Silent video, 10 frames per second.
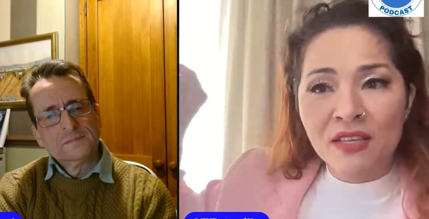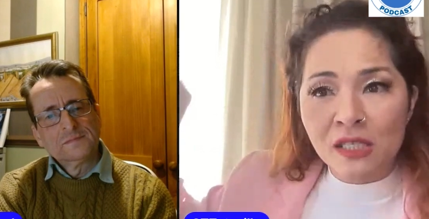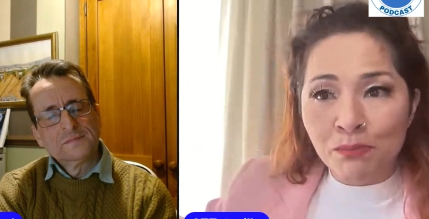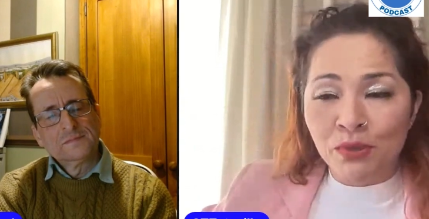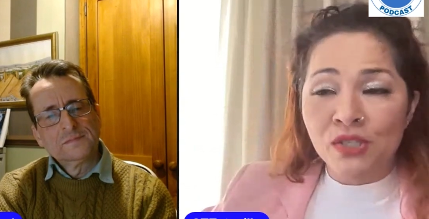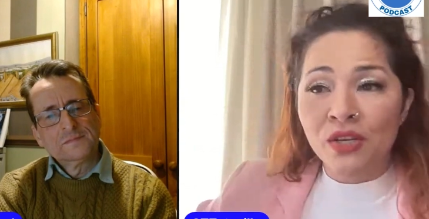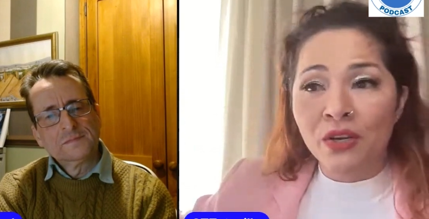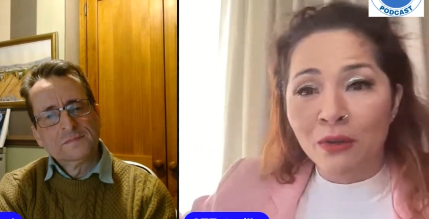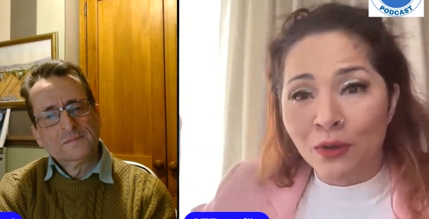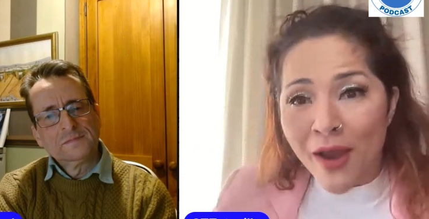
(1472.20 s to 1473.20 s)
Speaker 1: this
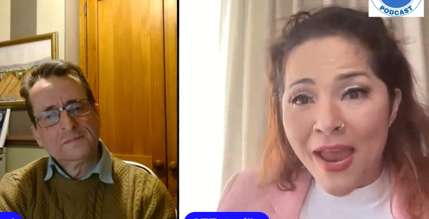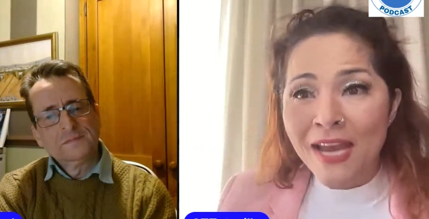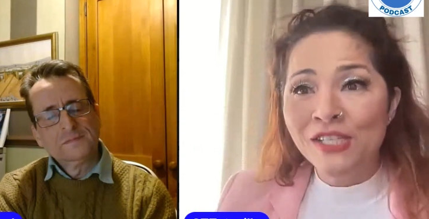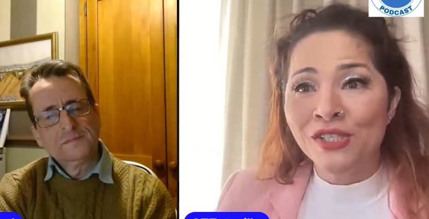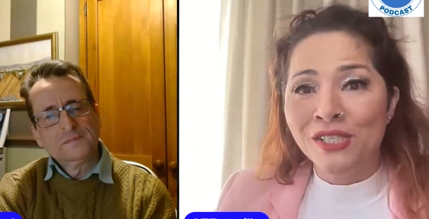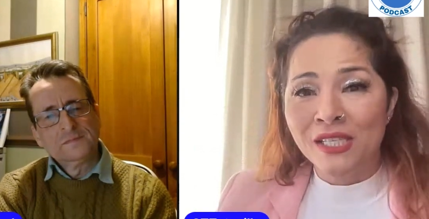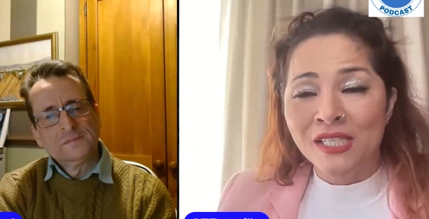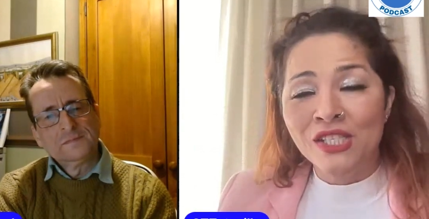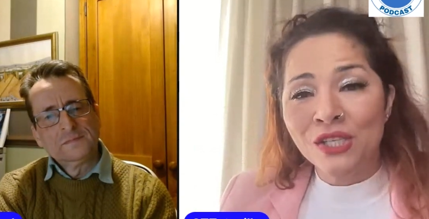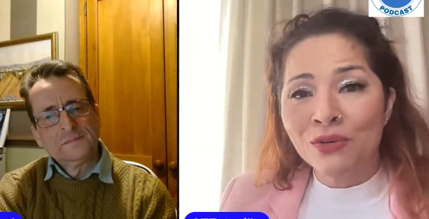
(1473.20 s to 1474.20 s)
particular agency
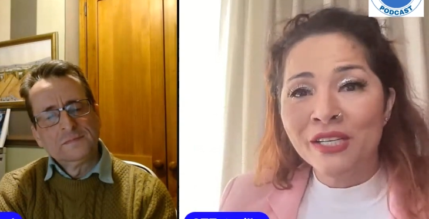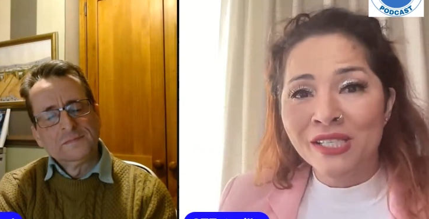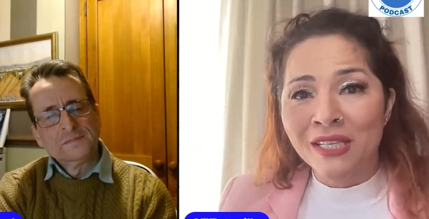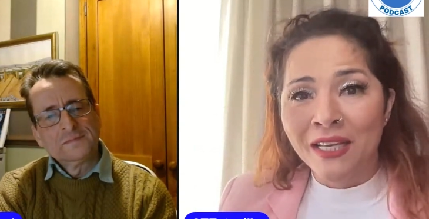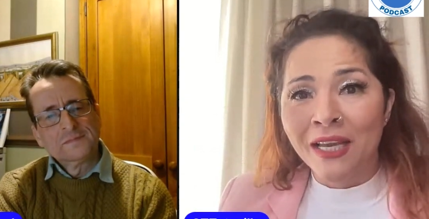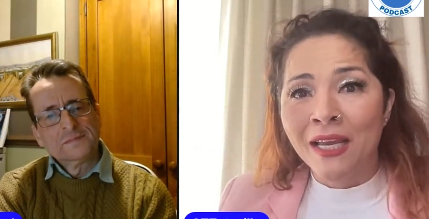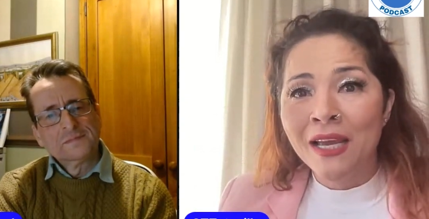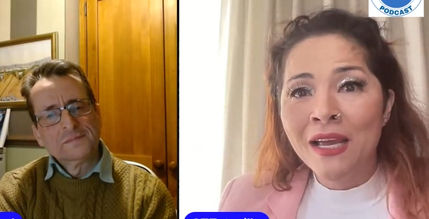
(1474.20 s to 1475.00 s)
seriously